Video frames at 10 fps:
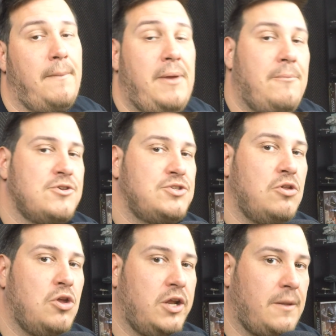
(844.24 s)
people are
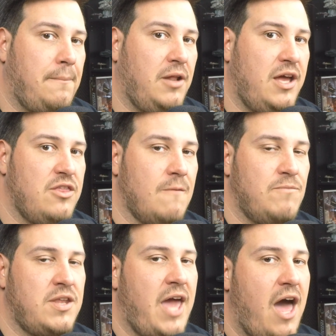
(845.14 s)
still learning to play them
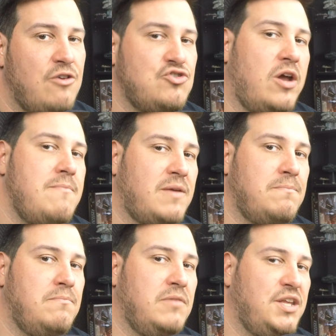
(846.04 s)
and how trying to make
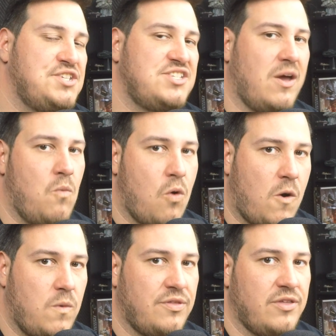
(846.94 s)
lists that
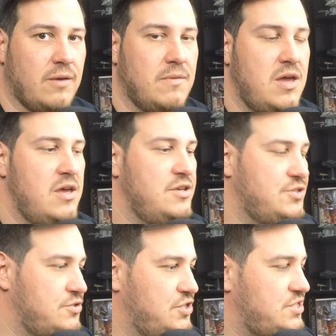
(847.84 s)
work with them.
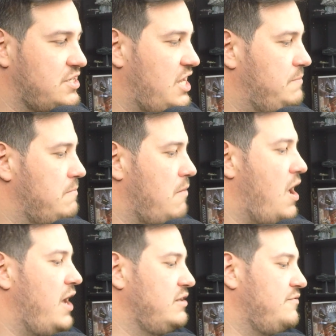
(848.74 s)
So just keep in
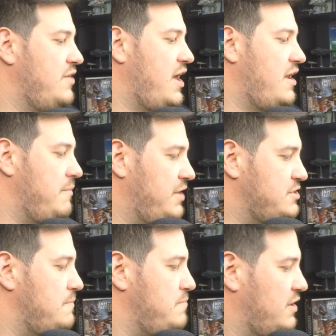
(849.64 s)
mind of that. I mean,
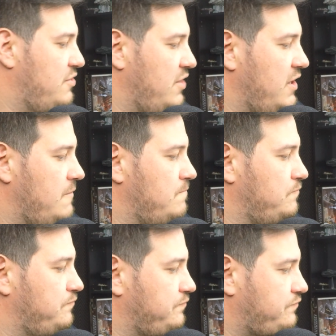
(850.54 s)
that's a big thing.
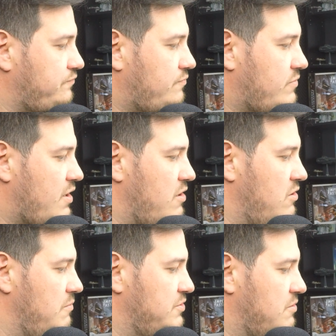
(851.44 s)

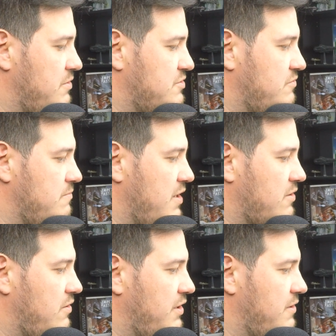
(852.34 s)
Let me turn my screen
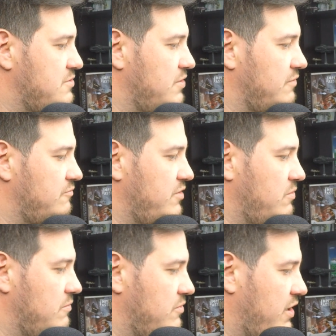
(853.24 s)
back on here so I can read
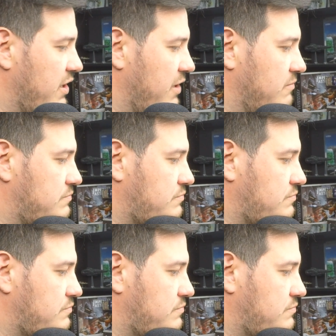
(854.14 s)
what I'm writing here.